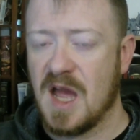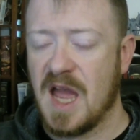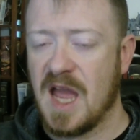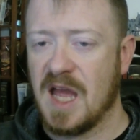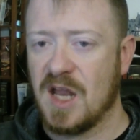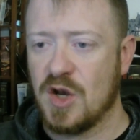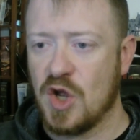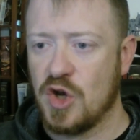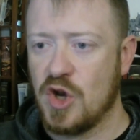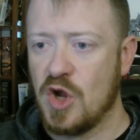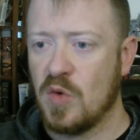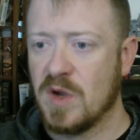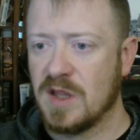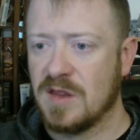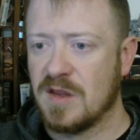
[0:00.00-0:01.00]
and
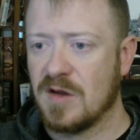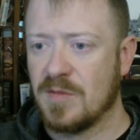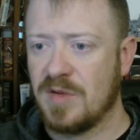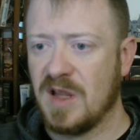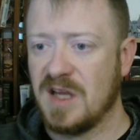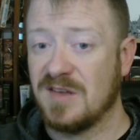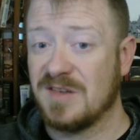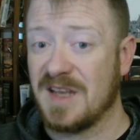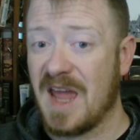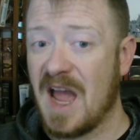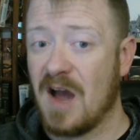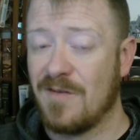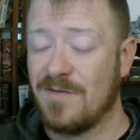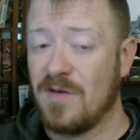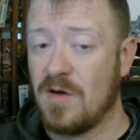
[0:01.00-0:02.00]
knowing their place and
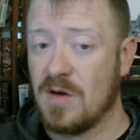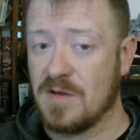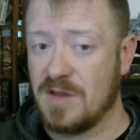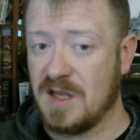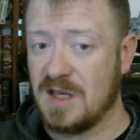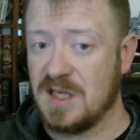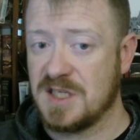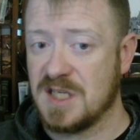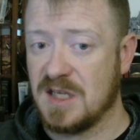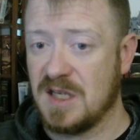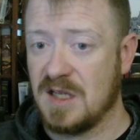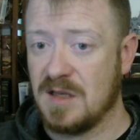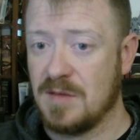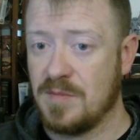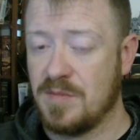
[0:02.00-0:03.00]
how far they need to
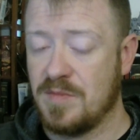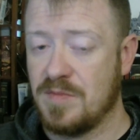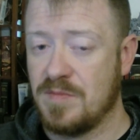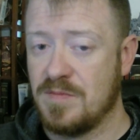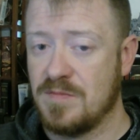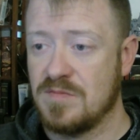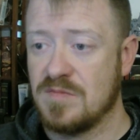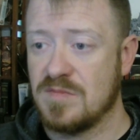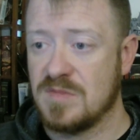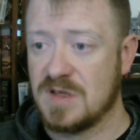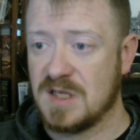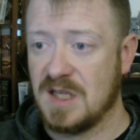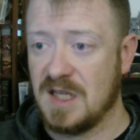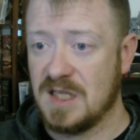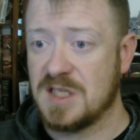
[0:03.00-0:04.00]
get
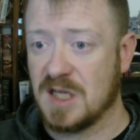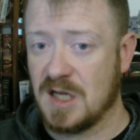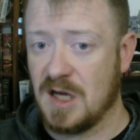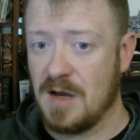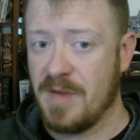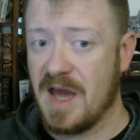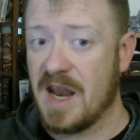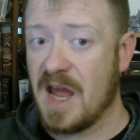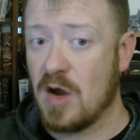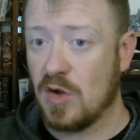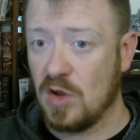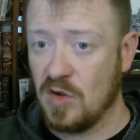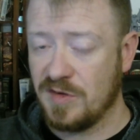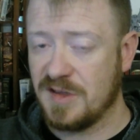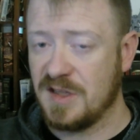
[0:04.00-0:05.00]
into combat, how
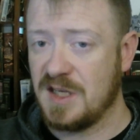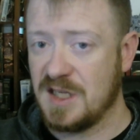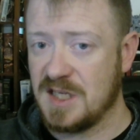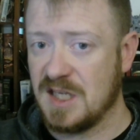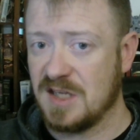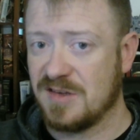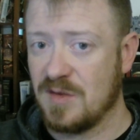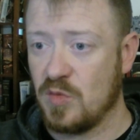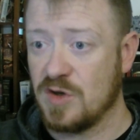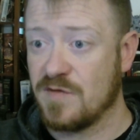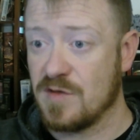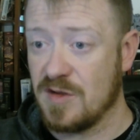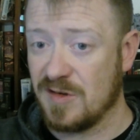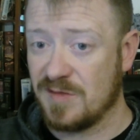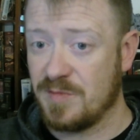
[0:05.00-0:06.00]
close they need to get to someone
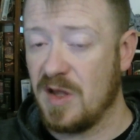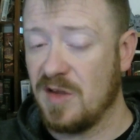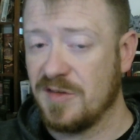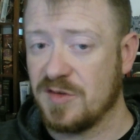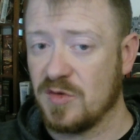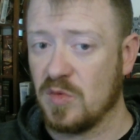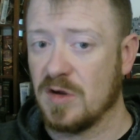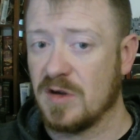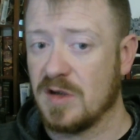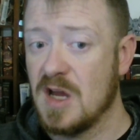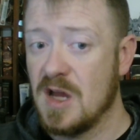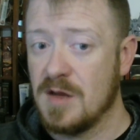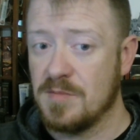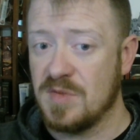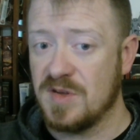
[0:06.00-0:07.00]
for their spells to work,
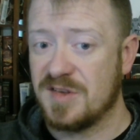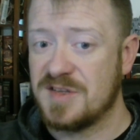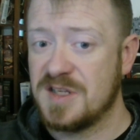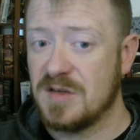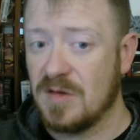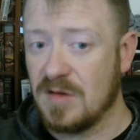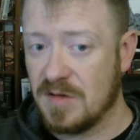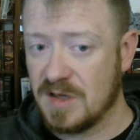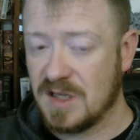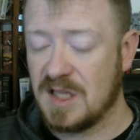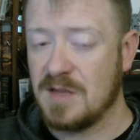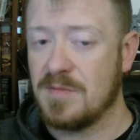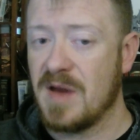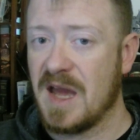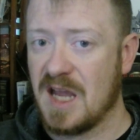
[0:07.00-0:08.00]
but still
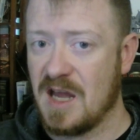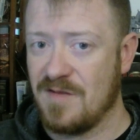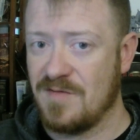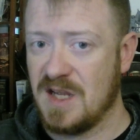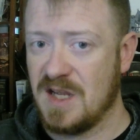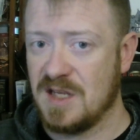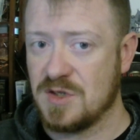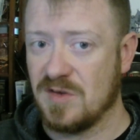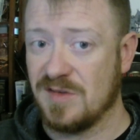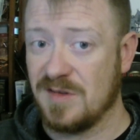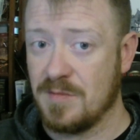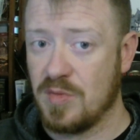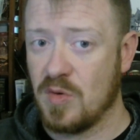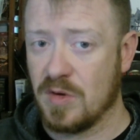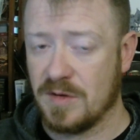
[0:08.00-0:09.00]
keep back out of danger is
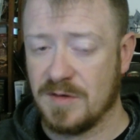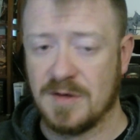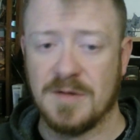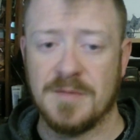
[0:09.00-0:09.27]
important.